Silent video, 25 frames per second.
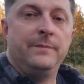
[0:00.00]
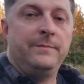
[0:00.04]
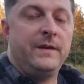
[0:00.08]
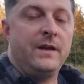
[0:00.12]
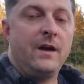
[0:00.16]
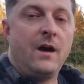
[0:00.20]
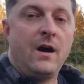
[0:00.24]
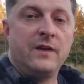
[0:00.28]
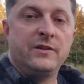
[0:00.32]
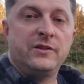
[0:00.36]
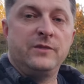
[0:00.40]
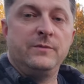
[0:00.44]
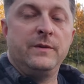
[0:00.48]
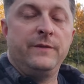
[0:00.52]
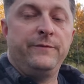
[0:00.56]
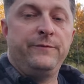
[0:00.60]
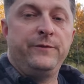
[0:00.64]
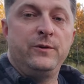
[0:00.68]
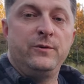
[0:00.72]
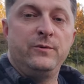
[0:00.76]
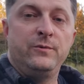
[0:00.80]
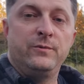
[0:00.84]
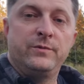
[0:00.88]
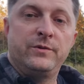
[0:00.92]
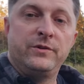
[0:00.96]
be awesome if
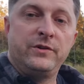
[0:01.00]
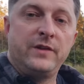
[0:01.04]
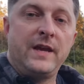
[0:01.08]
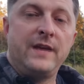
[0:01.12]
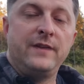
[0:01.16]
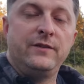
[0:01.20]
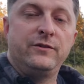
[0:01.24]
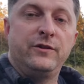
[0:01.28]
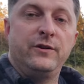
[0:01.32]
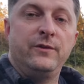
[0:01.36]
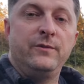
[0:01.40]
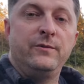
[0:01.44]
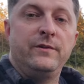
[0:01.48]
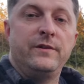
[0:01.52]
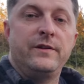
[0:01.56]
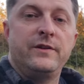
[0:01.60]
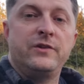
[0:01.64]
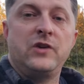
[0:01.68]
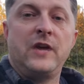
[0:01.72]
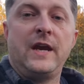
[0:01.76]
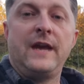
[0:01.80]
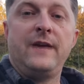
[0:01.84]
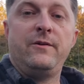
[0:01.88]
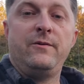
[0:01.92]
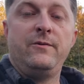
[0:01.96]
you stay tuned to the
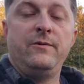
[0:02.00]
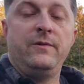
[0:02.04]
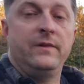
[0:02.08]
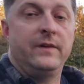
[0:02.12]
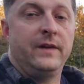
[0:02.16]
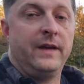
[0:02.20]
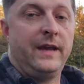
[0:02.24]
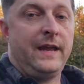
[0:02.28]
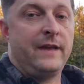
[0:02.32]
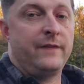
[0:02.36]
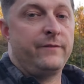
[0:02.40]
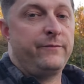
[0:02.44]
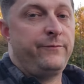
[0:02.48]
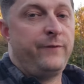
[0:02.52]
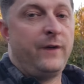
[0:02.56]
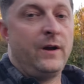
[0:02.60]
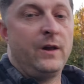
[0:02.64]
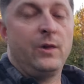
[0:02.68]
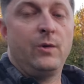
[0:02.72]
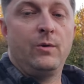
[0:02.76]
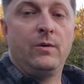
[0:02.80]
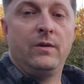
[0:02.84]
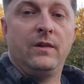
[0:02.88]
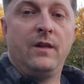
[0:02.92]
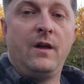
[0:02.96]
channel and
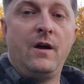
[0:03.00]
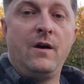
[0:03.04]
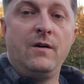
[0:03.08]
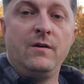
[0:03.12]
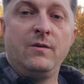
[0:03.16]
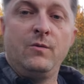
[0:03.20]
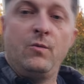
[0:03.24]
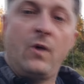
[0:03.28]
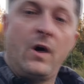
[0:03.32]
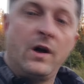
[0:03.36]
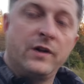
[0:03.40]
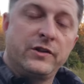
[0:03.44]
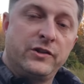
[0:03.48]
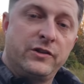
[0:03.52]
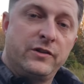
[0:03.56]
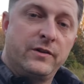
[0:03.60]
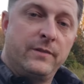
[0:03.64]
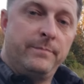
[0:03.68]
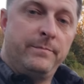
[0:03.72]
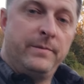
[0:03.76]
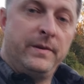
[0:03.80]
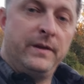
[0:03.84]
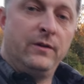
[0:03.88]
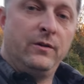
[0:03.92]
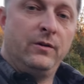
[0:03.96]
follow along, watch the
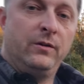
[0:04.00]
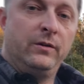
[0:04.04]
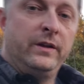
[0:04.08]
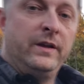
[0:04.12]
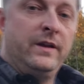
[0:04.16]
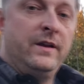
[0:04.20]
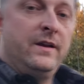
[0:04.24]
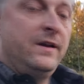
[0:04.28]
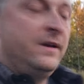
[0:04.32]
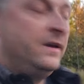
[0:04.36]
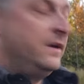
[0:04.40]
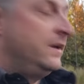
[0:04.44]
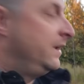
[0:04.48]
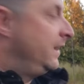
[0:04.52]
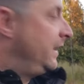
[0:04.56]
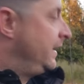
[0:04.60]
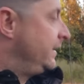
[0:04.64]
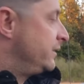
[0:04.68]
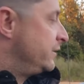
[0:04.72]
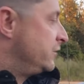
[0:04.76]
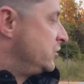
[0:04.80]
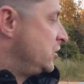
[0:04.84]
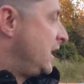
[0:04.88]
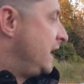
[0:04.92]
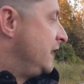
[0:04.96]
build and
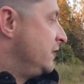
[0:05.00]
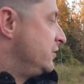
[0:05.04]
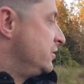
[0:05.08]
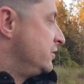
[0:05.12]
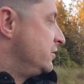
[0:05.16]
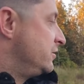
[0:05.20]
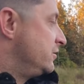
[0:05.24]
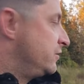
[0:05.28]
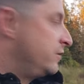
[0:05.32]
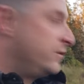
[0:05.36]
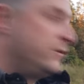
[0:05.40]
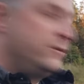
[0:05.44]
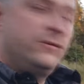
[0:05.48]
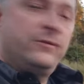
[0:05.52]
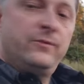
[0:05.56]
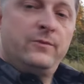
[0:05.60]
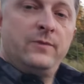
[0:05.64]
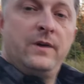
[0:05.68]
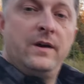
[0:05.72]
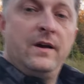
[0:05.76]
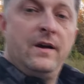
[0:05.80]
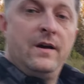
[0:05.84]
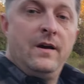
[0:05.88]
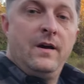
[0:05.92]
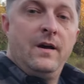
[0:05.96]
the changes to
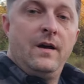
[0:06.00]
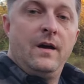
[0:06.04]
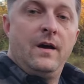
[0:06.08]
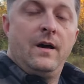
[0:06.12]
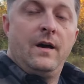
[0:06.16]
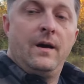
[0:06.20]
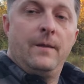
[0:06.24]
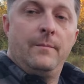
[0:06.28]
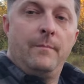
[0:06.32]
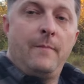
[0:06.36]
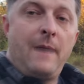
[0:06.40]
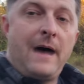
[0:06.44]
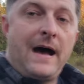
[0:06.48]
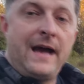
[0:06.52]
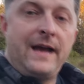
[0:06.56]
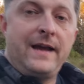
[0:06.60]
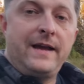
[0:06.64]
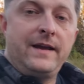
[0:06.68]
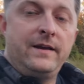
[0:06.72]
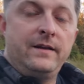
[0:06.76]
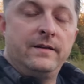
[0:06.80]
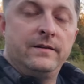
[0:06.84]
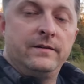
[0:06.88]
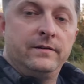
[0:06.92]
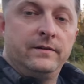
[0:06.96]

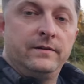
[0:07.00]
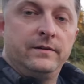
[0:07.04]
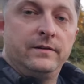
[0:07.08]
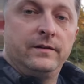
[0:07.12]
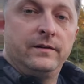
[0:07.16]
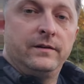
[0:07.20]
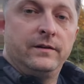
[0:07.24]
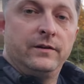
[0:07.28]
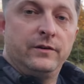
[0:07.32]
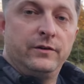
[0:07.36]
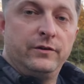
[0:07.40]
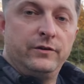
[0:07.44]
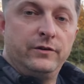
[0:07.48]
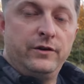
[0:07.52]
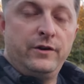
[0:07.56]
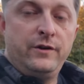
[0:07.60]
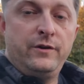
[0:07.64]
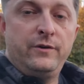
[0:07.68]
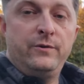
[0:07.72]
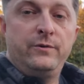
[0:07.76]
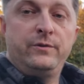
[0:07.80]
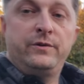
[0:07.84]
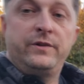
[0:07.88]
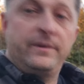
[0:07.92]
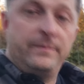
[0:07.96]
my
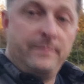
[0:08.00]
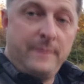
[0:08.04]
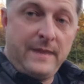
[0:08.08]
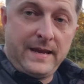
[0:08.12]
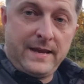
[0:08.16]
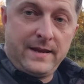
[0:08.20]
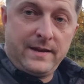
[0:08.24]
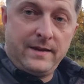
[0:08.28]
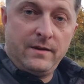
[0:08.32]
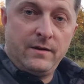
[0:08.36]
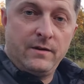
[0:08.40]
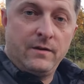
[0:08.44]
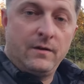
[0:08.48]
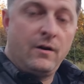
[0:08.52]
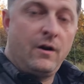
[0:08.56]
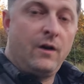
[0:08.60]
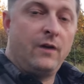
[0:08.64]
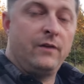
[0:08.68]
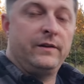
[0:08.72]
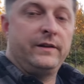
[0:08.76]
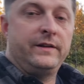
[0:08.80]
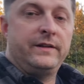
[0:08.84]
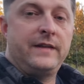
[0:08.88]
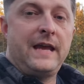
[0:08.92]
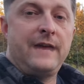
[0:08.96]
new to me
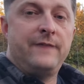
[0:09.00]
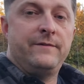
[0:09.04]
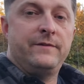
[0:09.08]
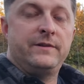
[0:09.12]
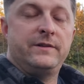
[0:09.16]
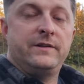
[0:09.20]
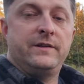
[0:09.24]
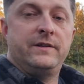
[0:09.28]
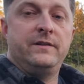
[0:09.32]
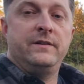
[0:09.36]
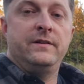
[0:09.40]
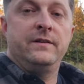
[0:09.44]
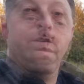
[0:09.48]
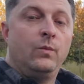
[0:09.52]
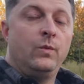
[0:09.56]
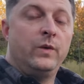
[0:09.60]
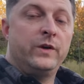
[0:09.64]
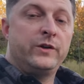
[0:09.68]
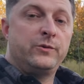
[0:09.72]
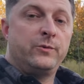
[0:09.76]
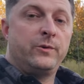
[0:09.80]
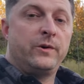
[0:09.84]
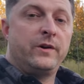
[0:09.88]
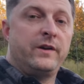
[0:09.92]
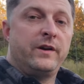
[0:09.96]
Harley Davidson,
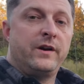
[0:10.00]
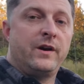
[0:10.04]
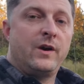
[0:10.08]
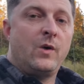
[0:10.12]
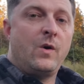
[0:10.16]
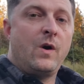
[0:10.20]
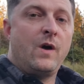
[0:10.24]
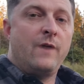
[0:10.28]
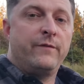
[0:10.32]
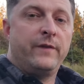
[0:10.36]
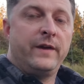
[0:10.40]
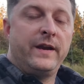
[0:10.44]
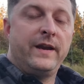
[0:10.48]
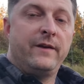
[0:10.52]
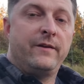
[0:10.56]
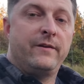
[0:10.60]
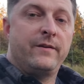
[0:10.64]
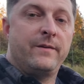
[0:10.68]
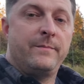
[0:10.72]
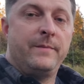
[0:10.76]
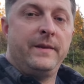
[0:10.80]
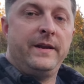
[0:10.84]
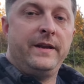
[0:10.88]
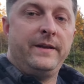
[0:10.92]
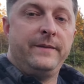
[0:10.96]
which we're going to go over here in
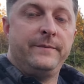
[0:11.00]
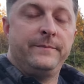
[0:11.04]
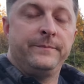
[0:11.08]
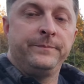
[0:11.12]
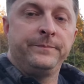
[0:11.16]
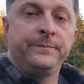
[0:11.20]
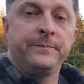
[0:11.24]
a minute